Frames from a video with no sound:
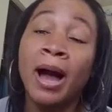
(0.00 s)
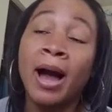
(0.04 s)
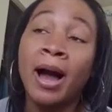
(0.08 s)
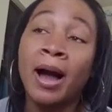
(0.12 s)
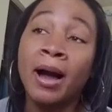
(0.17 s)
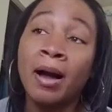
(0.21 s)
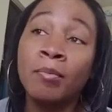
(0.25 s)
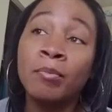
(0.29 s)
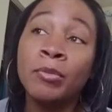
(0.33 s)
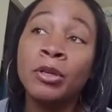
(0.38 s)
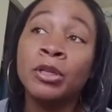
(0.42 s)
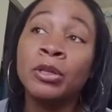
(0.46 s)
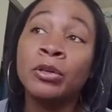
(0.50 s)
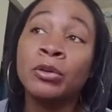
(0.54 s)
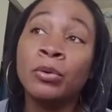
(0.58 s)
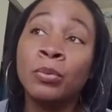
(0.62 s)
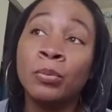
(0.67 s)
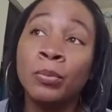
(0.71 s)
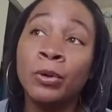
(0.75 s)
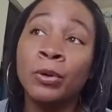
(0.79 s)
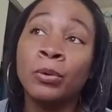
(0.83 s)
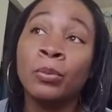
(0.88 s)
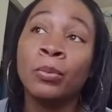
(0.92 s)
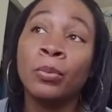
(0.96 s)
I'm a little
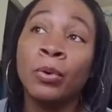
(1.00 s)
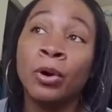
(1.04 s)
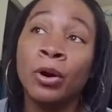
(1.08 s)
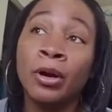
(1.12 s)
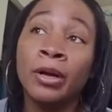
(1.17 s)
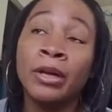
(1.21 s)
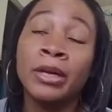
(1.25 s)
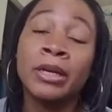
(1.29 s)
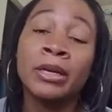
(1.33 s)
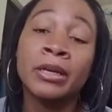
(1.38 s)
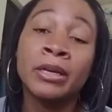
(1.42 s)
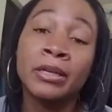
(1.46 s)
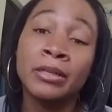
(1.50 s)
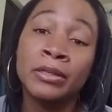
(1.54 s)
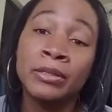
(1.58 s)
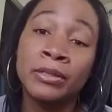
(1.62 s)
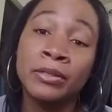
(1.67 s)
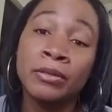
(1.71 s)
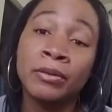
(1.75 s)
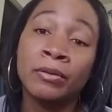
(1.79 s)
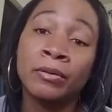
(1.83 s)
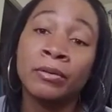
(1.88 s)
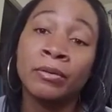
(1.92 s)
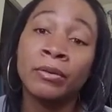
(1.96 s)
bit worried and
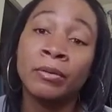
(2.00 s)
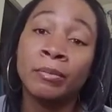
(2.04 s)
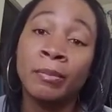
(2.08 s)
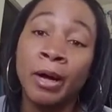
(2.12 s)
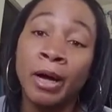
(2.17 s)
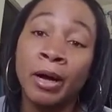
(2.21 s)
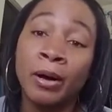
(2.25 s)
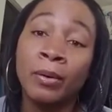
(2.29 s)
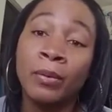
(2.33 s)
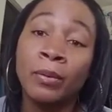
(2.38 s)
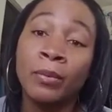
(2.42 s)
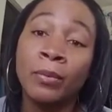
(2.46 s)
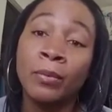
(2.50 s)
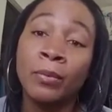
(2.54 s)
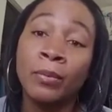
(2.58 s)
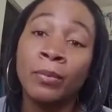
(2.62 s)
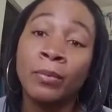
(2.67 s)
concerned about